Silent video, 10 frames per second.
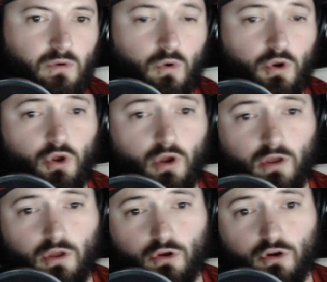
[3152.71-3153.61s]
or
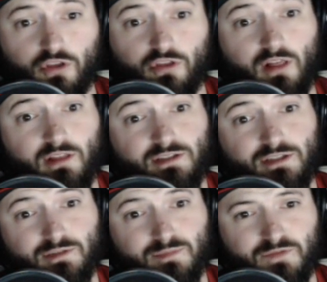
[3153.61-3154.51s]
your
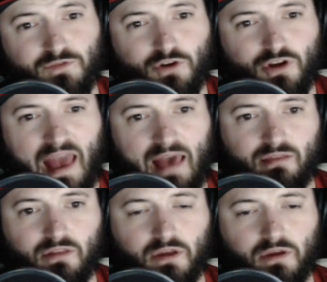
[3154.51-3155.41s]
Catholicism if you're a
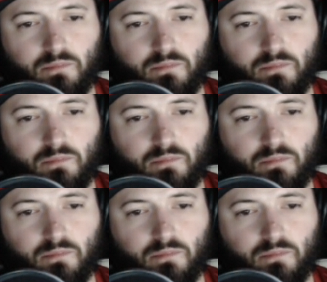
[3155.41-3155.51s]
Catholic,